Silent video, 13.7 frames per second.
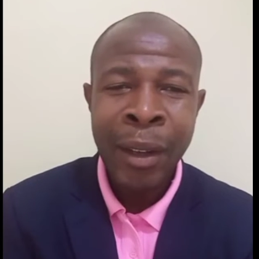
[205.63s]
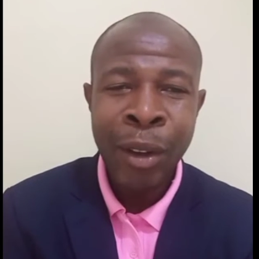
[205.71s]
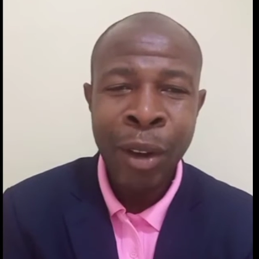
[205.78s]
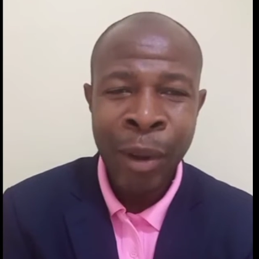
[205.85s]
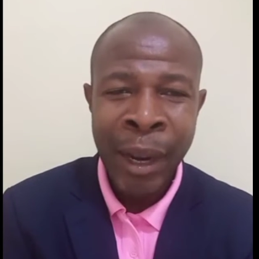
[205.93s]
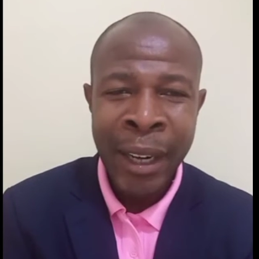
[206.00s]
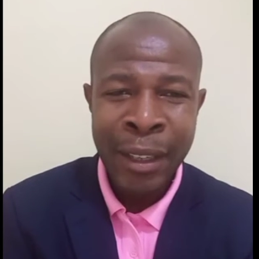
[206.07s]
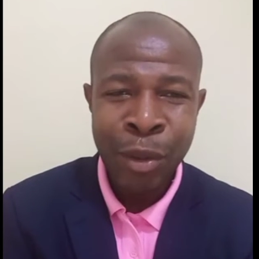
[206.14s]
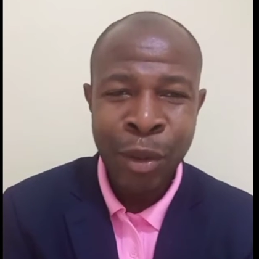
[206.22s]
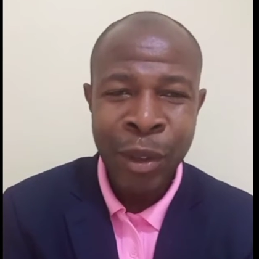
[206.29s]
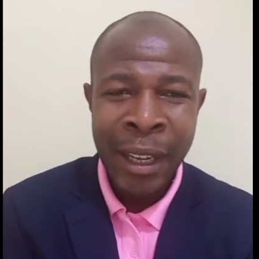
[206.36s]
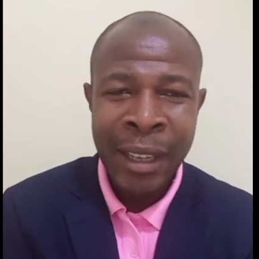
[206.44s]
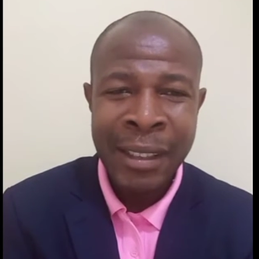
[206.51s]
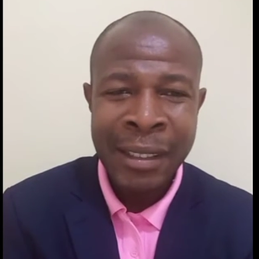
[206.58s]
All right,
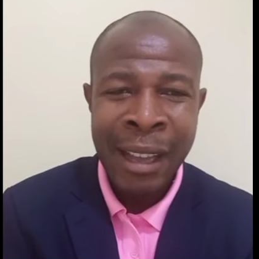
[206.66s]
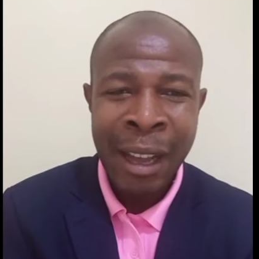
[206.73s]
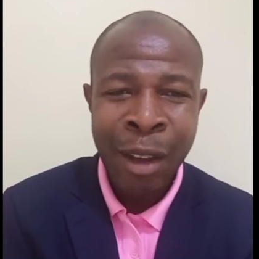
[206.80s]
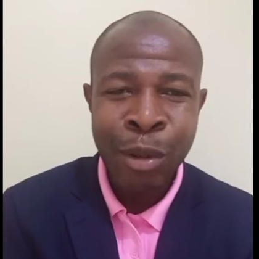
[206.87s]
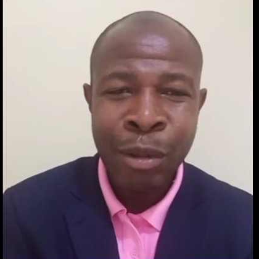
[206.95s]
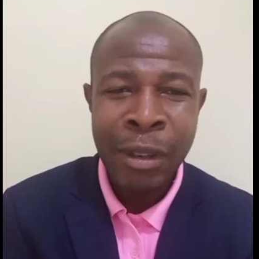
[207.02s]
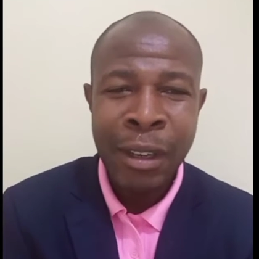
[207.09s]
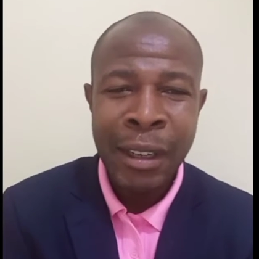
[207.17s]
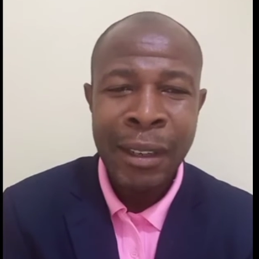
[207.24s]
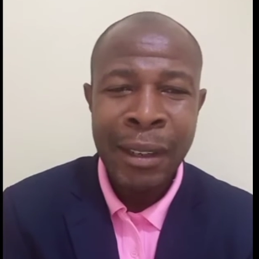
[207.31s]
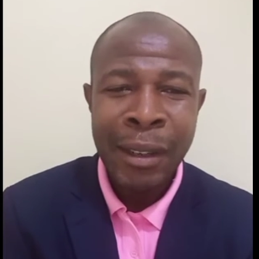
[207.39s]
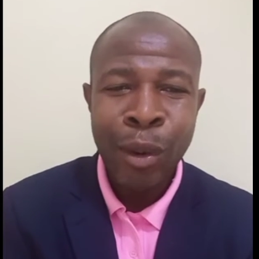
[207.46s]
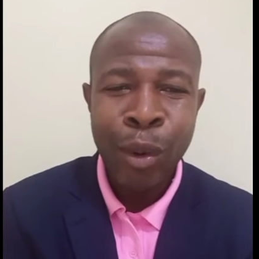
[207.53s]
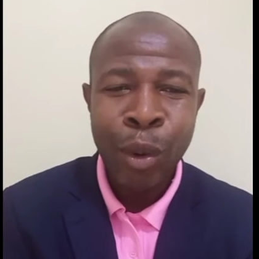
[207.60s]
so that is how
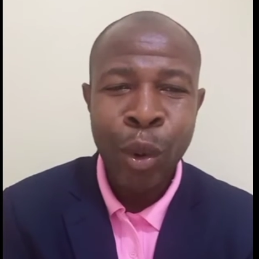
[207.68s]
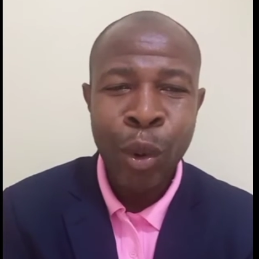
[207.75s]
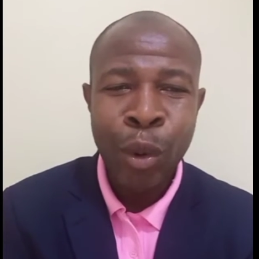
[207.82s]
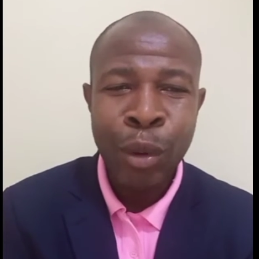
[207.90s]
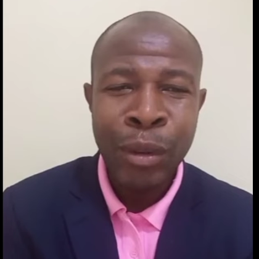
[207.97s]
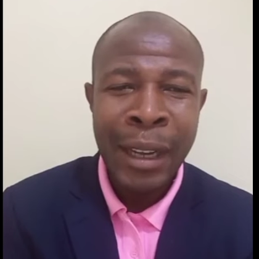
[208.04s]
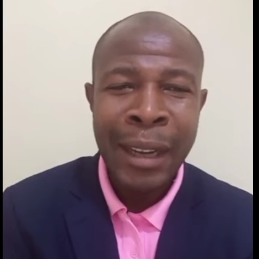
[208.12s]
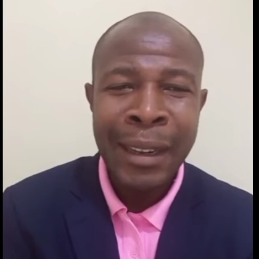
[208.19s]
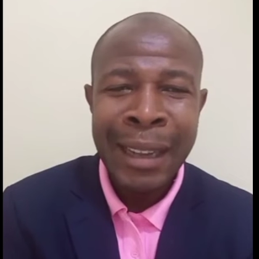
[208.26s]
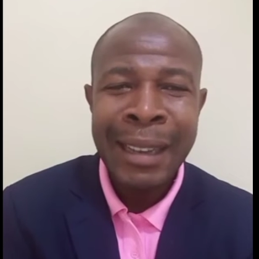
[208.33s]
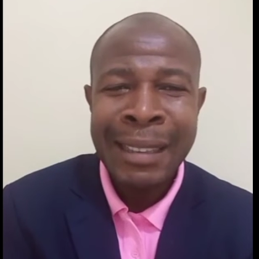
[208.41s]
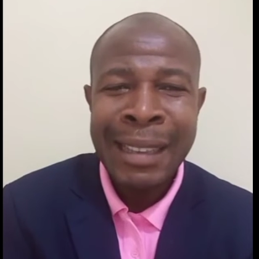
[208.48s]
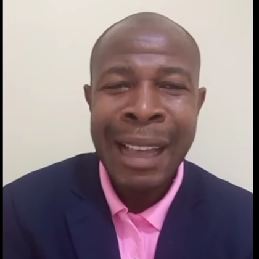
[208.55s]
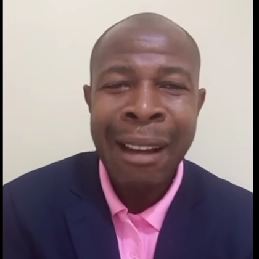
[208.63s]

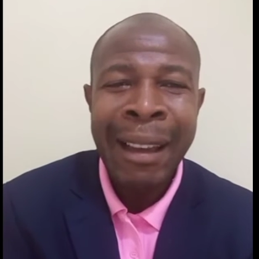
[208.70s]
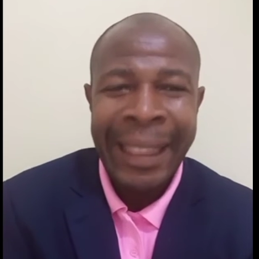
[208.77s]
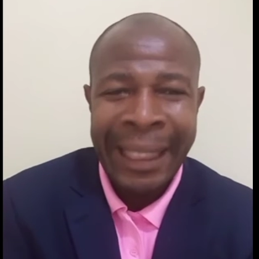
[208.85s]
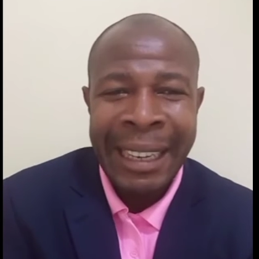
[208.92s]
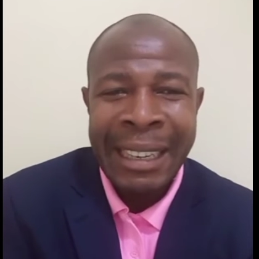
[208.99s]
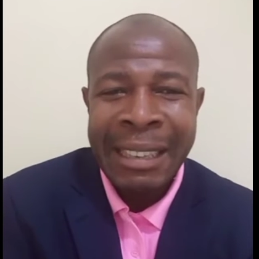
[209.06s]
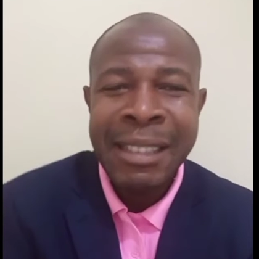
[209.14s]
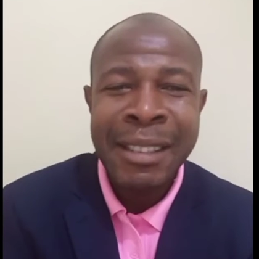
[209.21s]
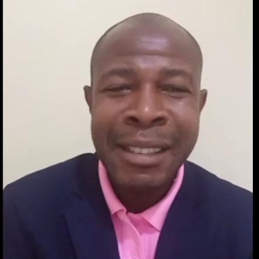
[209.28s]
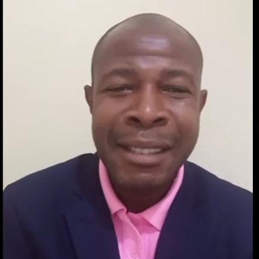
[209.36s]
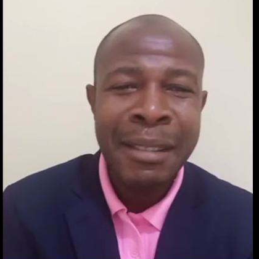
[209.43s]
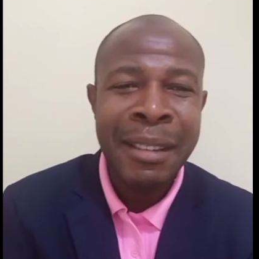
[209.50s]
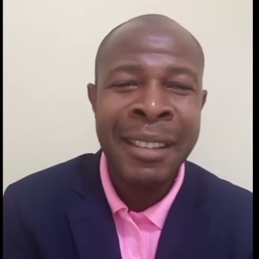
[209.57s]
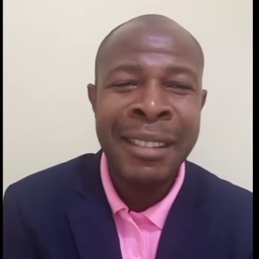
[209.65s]
it
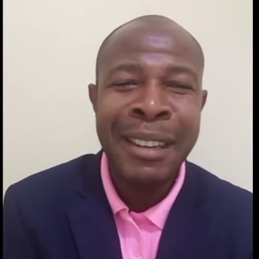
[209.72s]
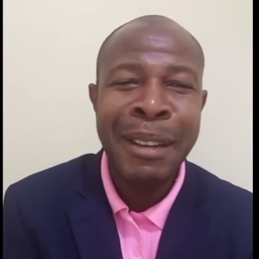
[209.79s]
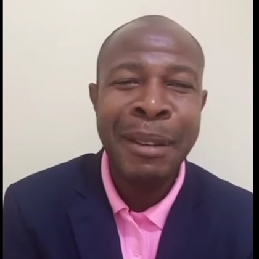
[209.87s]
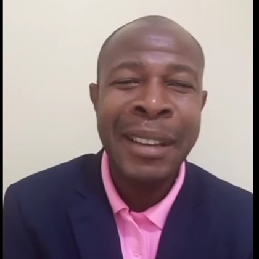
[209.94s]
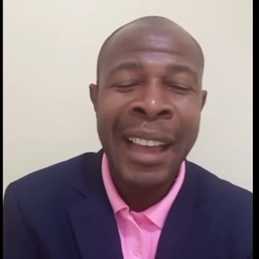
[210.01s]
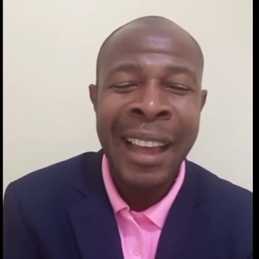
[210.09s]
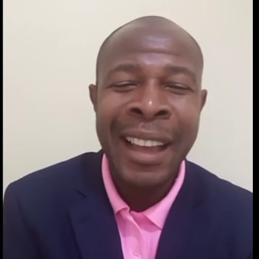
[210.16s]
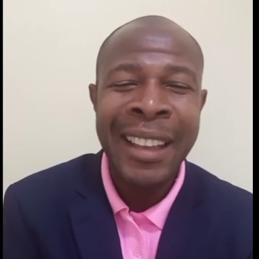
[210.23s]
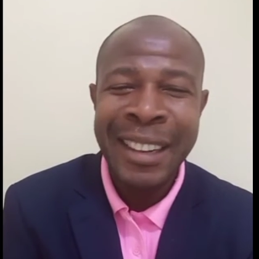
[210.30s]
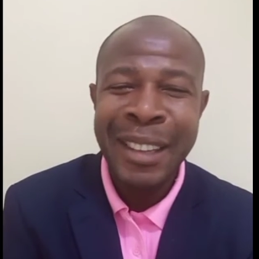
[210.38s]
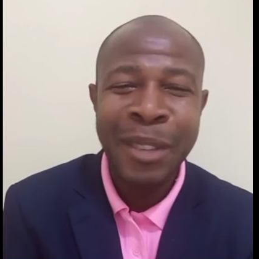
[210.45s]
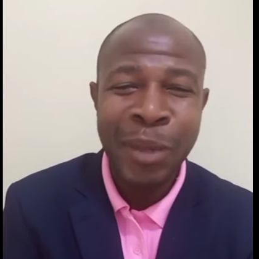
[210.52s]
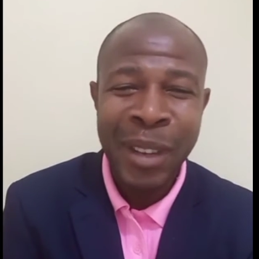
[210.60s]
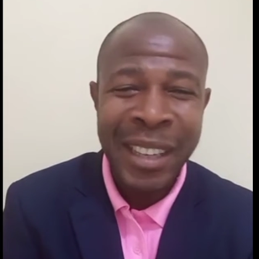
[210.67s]
is. It
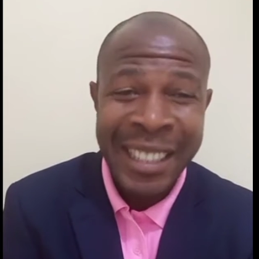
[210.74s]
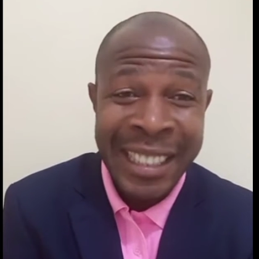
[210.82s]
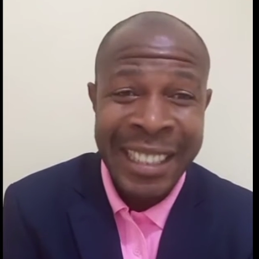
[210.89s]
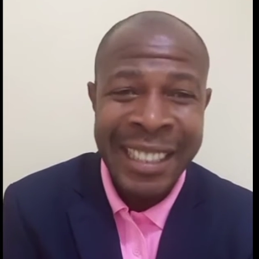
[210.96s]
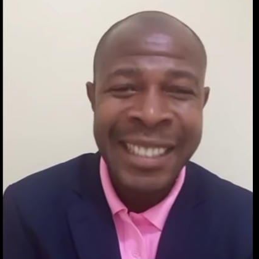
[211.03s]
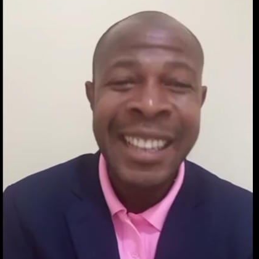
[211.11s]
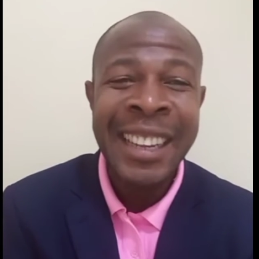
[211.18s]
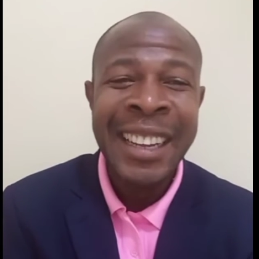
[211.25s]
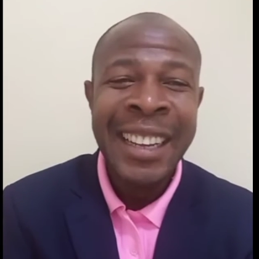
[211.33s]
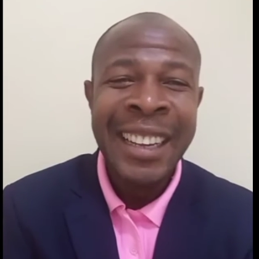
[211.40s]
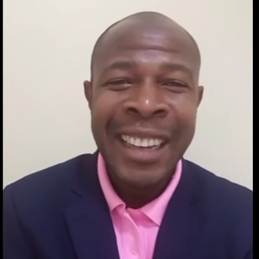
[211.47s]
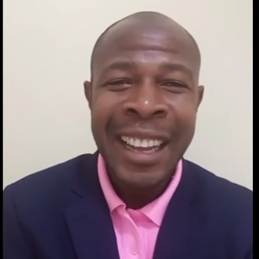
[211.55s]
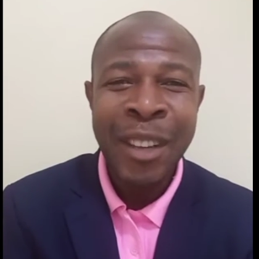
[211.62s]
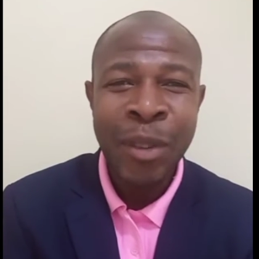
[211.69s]
is what it is.
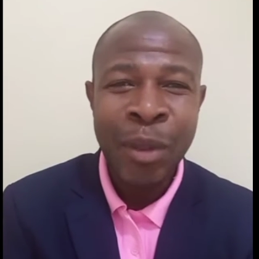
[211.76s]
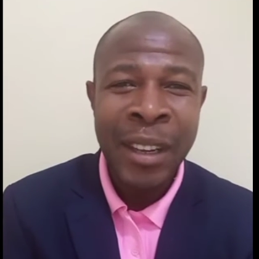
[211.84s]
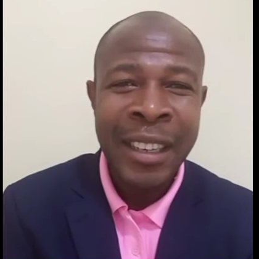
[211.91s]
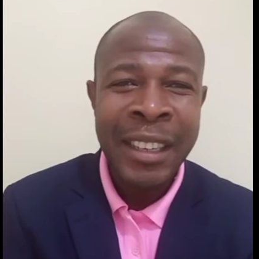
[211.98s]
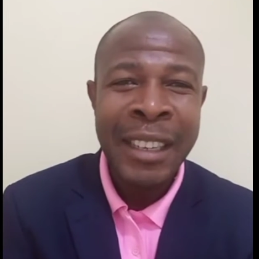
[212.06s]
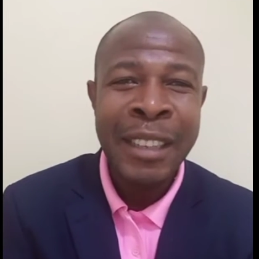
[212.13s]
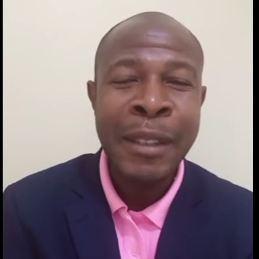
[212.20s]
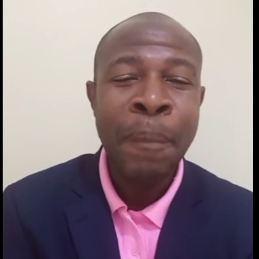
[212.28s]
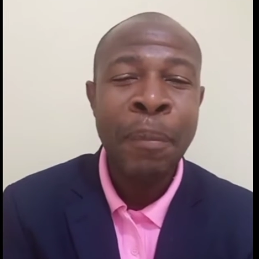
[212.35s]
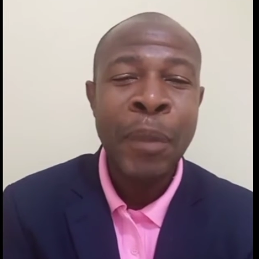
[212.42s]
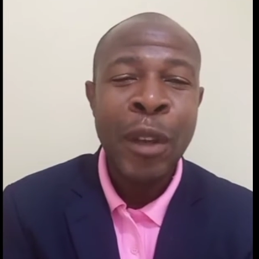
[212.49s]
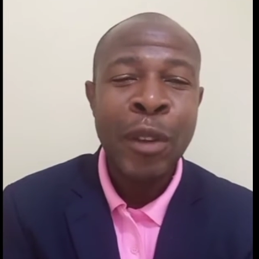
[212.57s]
That is what it is.